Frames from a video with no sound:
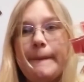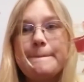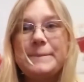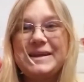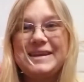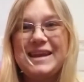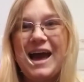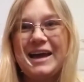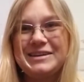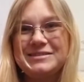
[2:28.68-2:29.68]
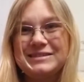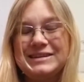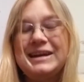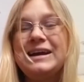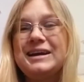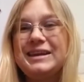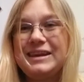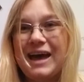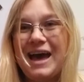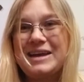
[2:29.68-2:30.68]
but nine.
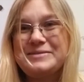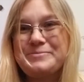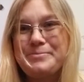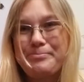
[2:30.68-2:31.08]
Nine